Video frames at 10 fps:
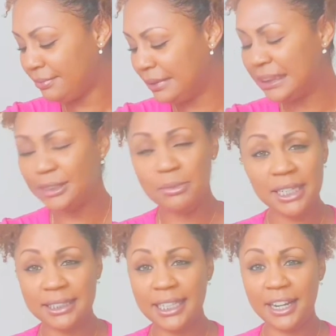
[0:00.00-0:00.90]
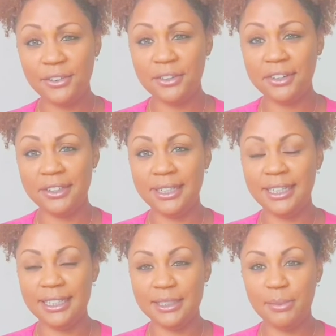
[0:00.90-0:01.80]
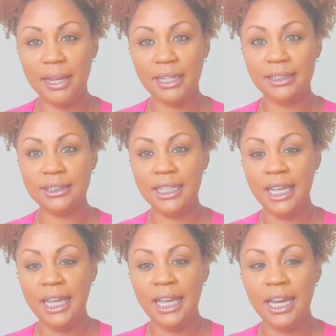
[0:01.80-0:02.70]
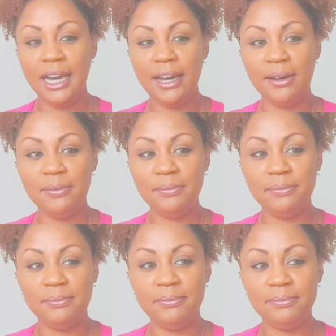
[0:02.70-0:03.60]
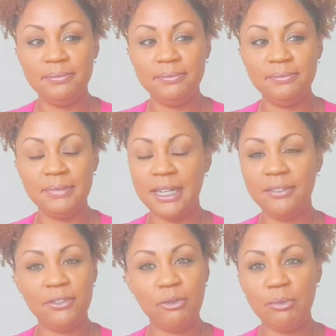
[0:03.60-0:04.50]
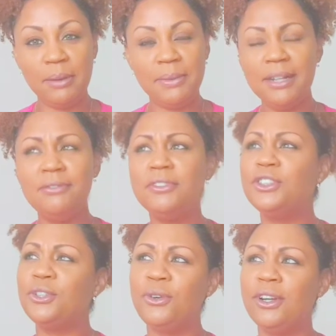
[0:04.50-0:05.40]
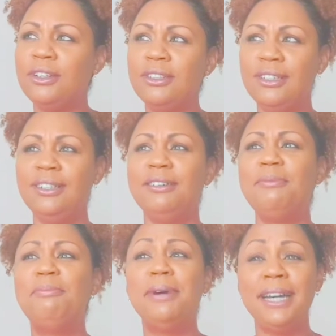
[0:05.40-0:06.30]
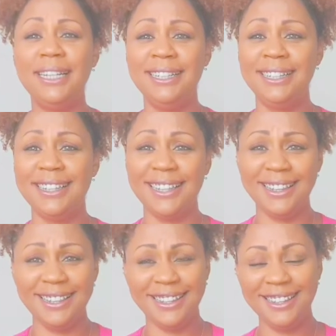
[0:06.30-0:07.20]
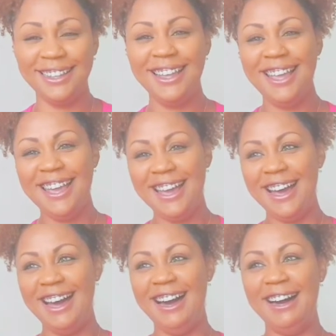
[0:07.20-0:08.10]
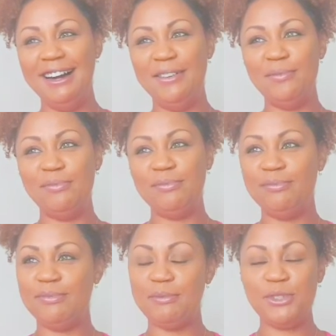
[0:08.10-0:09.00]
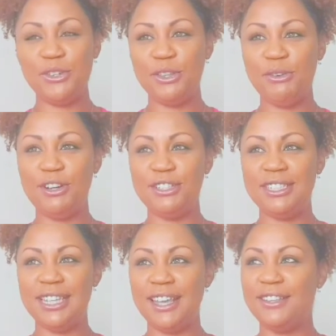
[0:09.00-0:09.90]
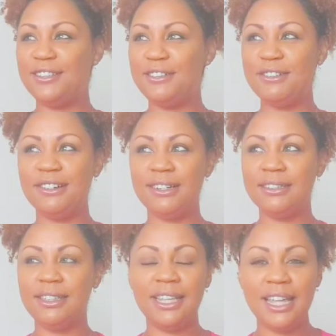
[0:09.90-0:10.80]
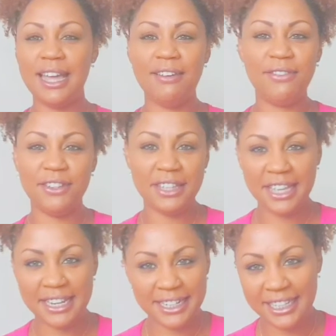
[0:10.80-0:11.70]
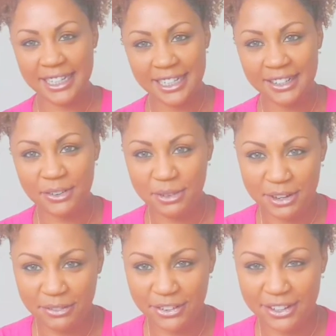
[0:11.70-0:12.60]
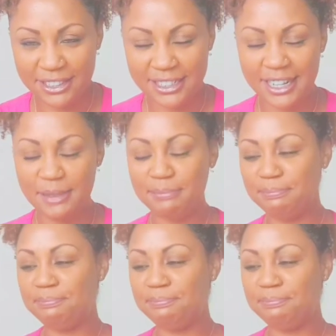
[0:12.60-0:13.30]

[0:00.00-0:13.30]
there's some things that I ordered in this box. I'm not even sure, but I'm sure they were on sale, or I felt like I needed it or whatever at the time.